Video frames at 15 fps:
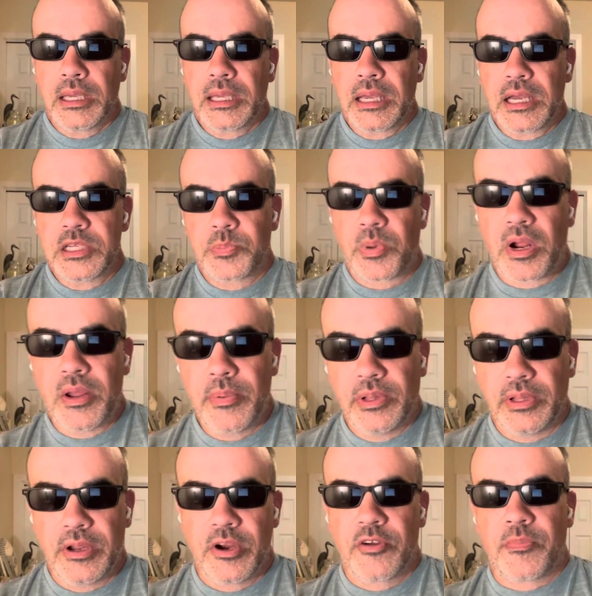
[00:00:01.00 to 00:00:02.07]
Guys, Brian
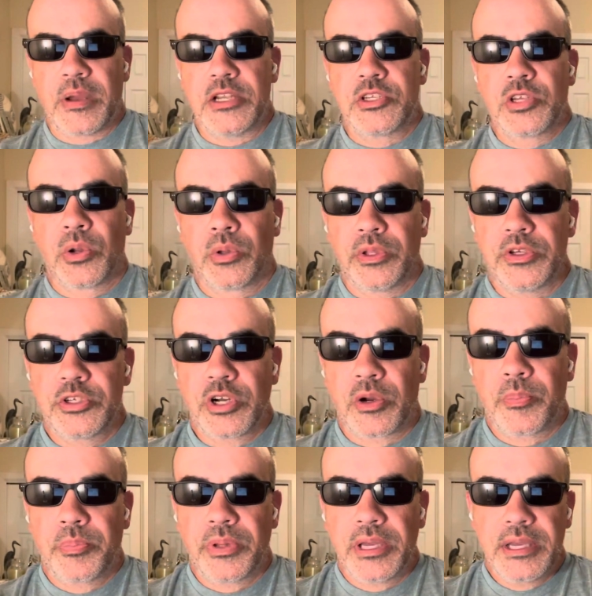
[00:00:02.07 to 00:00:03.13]
Bitler here with my Totally
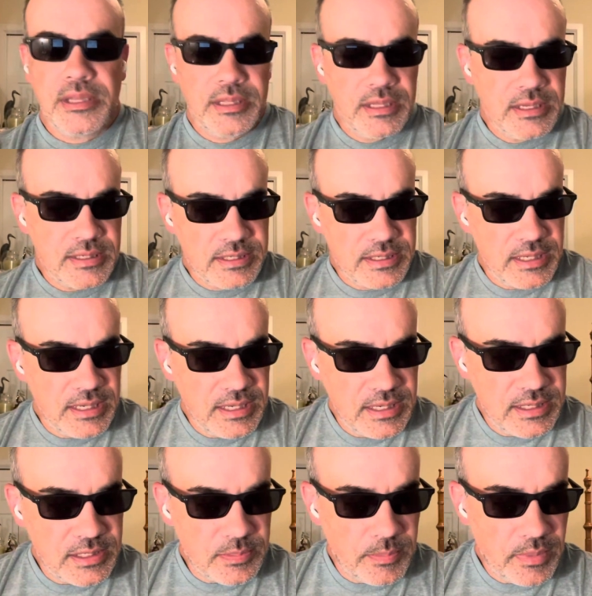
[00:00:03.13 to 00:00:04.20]
Sharp Play. This
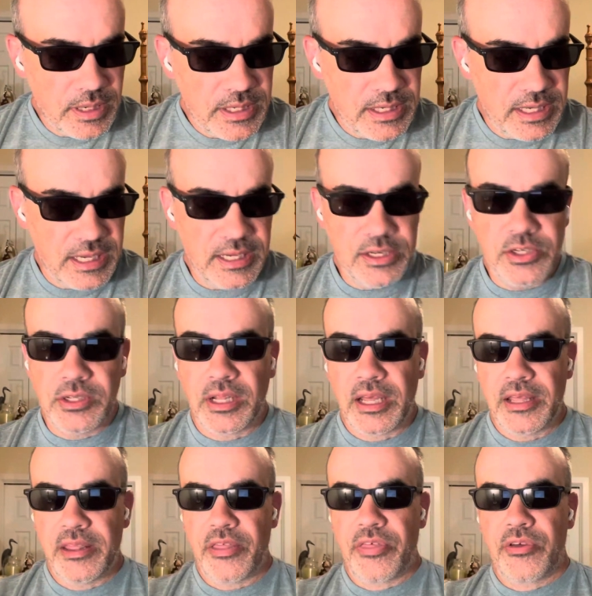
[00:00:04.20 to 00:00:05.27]
is Monday,
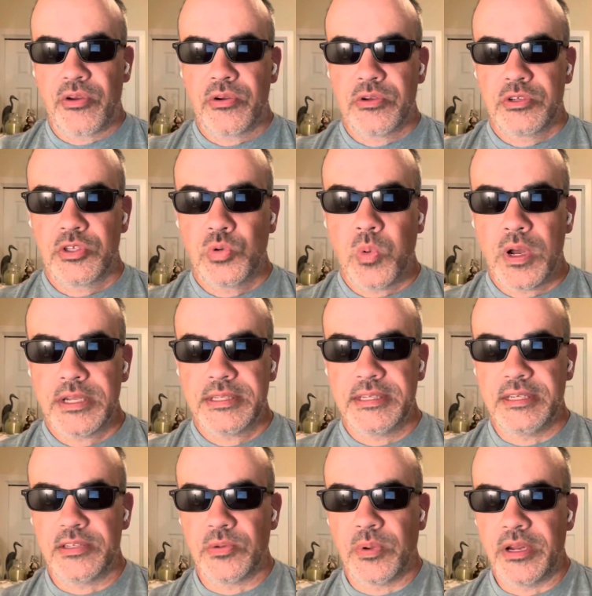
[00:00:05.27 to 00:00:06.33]
July the 3rd,
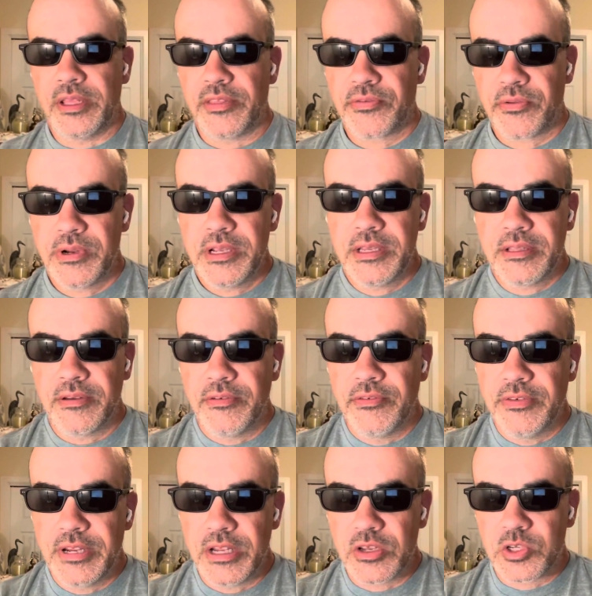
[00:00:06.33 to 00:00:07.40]
2023.
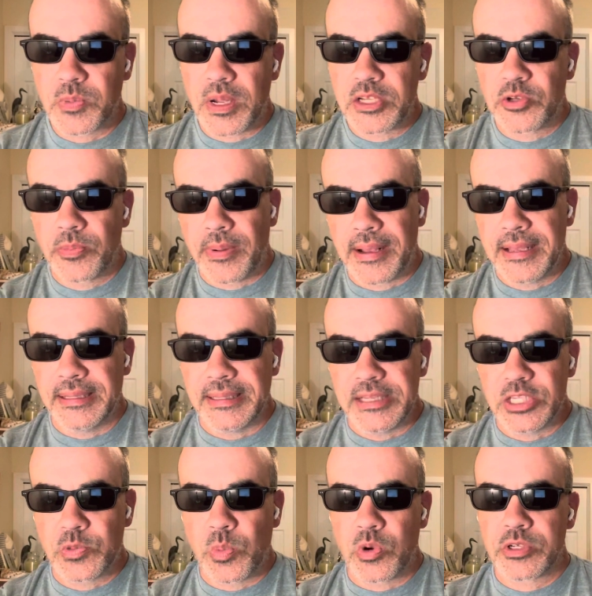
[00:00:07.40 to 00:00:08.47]
Video sponsored by
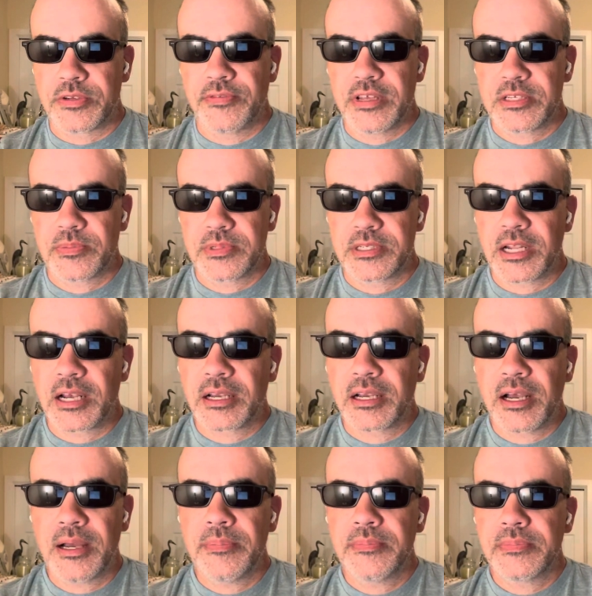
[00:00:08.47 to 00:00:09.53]

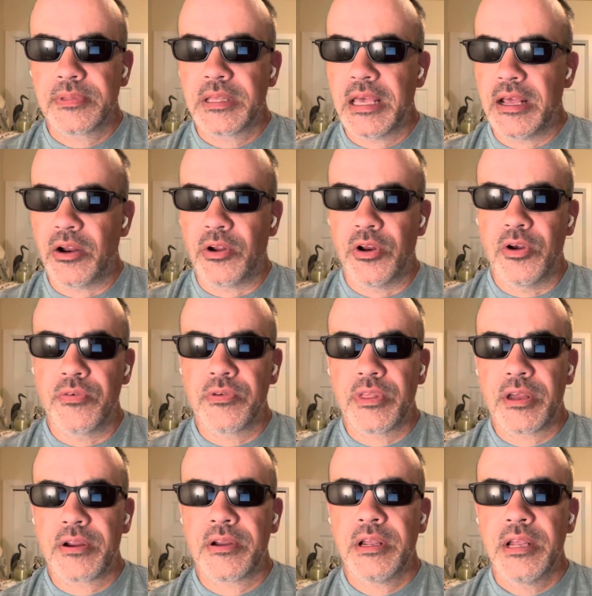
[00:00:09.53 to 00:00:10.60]
EliteSportsInvestments.com. Head on over
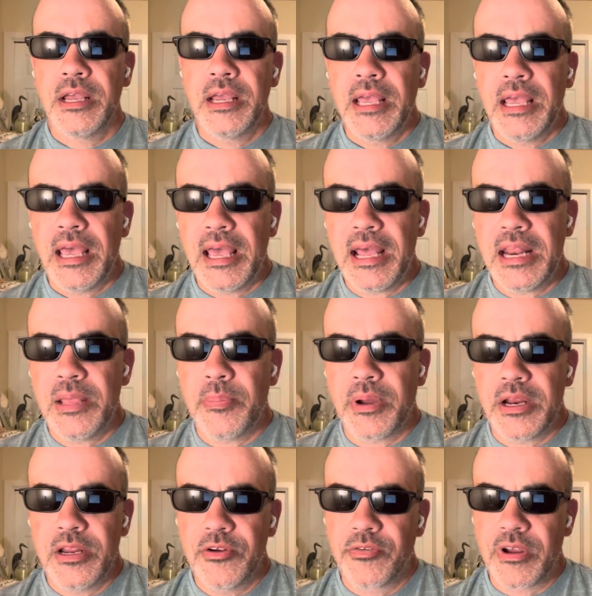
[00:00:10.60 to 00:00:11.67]
there.
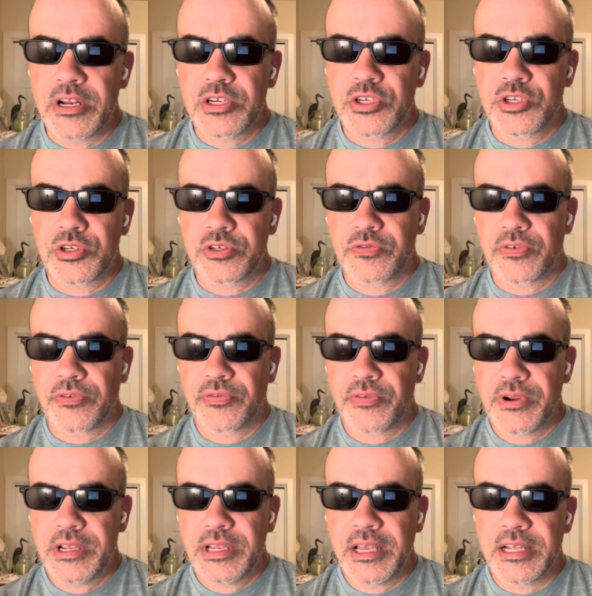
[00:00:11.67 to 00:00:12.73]
Anybody who registers for
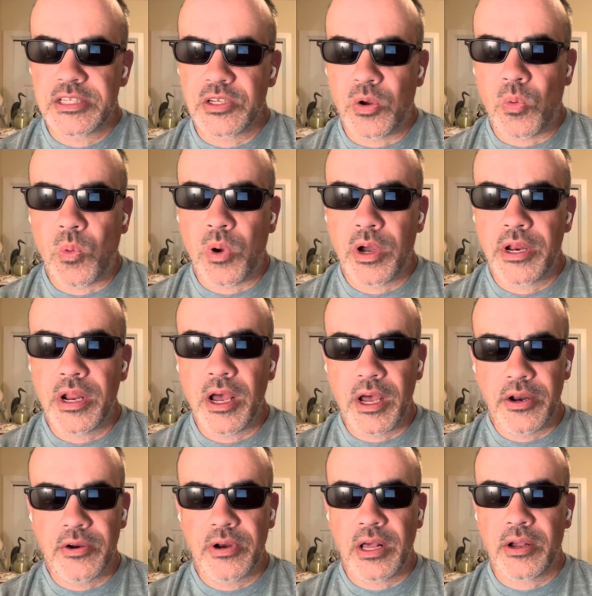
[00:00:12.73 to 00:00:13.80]
free gets a
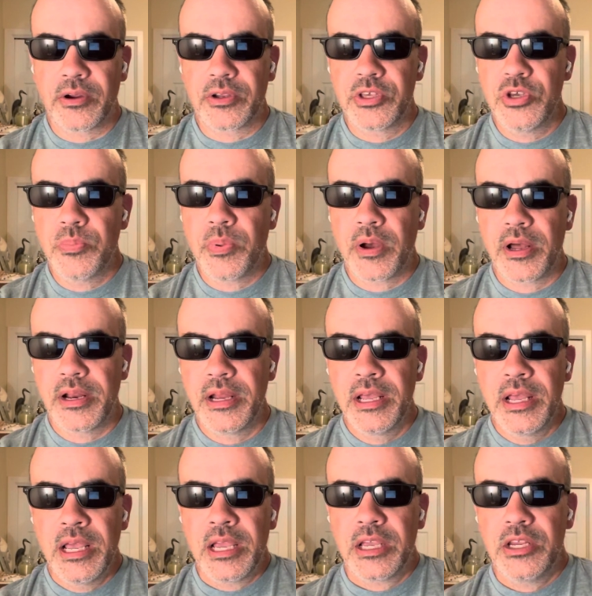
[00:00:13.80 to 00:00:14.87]
$100 coupon. You
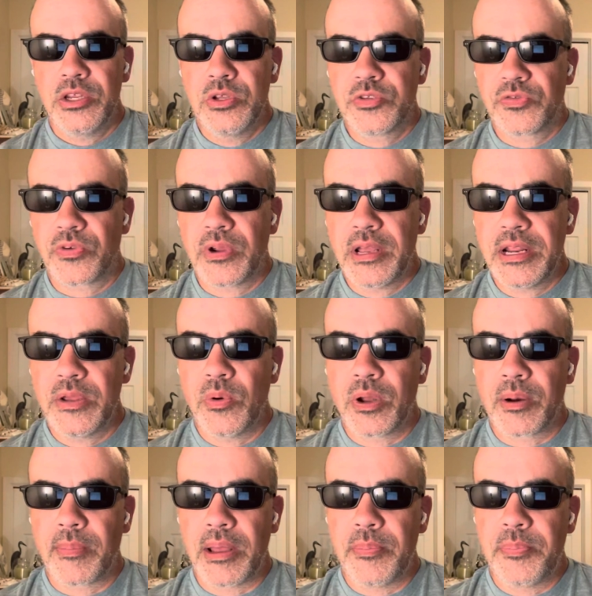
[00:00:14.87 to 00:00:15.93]
can use for any
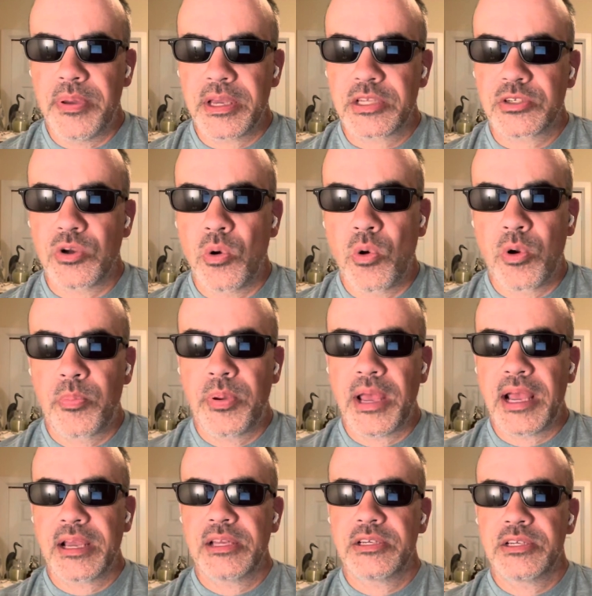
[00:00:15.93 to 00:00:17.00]
one of my picks or
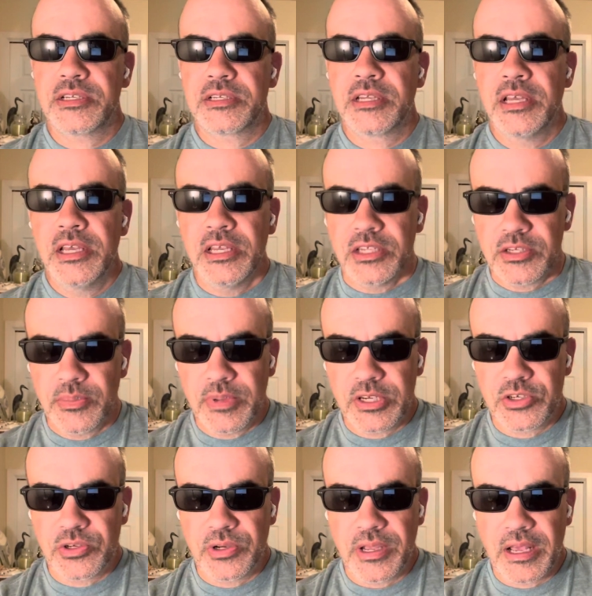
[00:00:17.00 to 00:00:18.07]
packages. So make
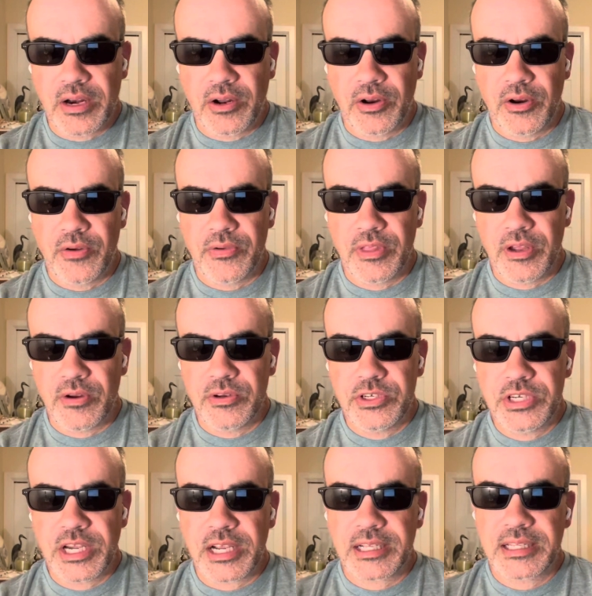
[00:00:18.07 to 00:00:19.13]
sure you head on over there and
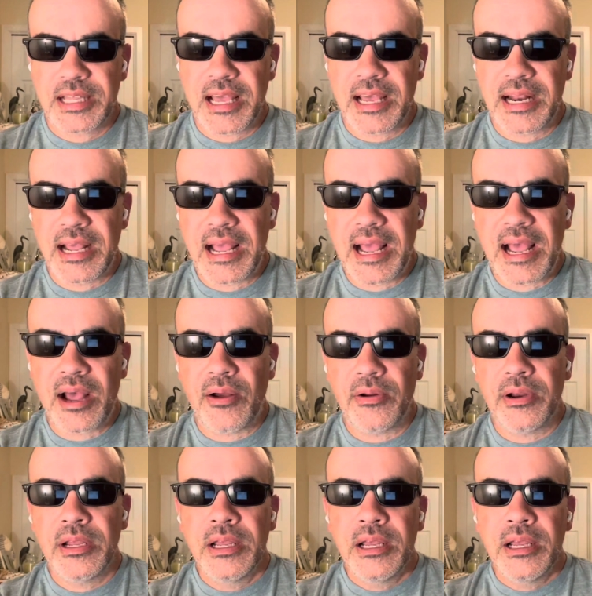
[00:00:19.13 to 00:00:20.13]
check that out.